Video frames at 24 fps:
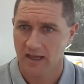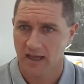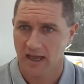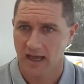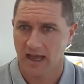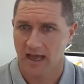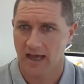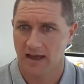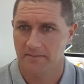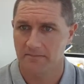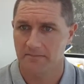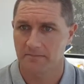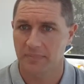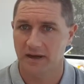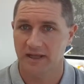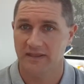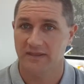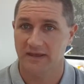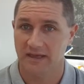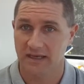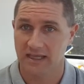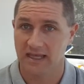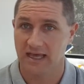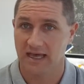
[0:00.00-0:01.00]
but
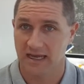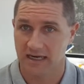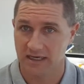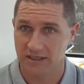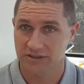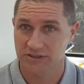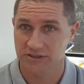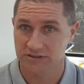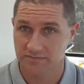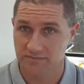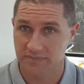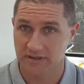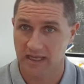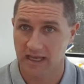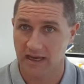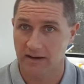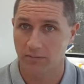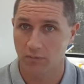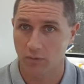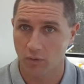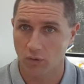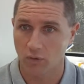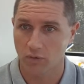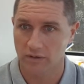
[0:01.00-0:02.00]
their cartilage has
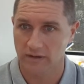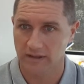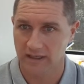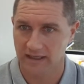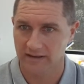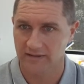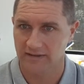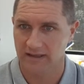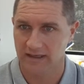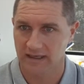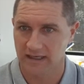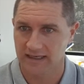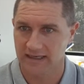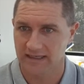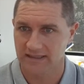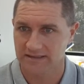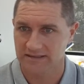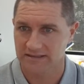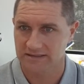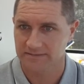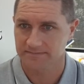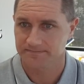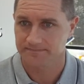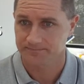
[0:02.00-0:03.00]
become worn
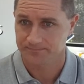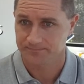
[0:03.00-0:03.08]
nonetheless.